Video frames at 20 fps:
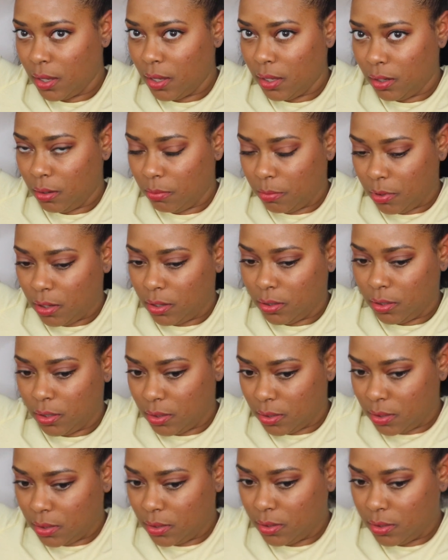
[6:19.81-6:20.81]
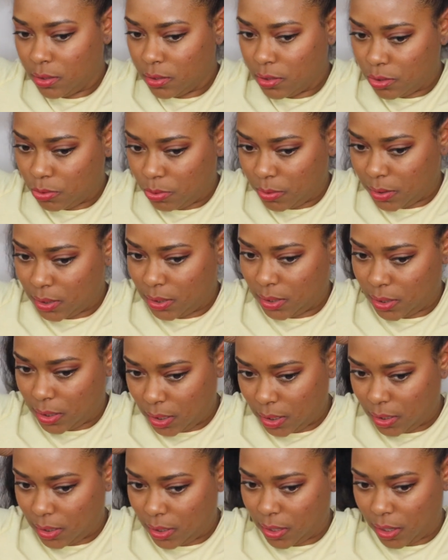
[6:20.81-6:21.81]
and I'm gonna twist
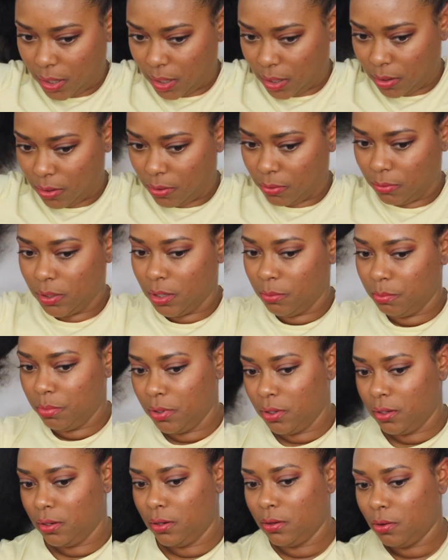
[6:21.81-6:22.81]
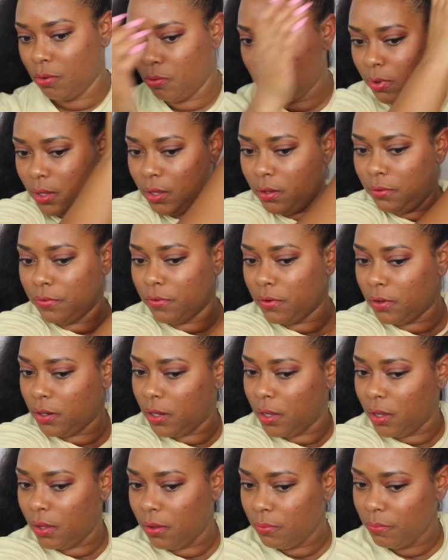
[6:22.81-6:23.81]
that down and put it away for
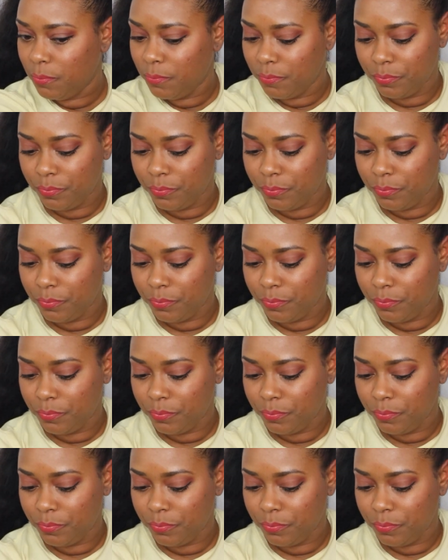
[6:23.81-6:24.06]
now